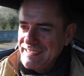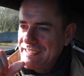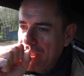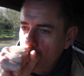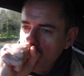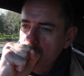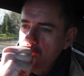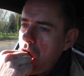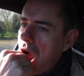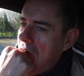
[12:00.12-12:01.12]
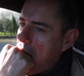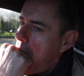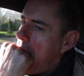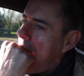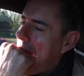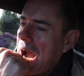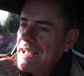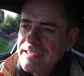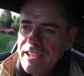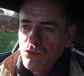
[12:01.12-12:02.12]
and it's like wow,
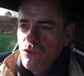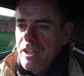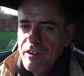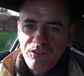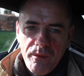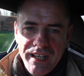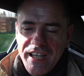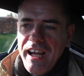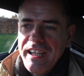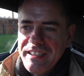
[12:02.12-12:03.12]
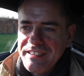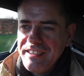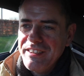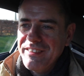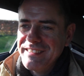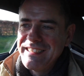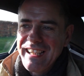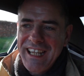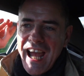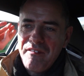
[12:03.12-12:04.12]
wow. It's like running from a lion, you know.
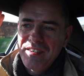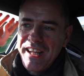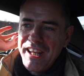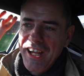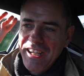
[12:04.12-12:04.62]
It's like having a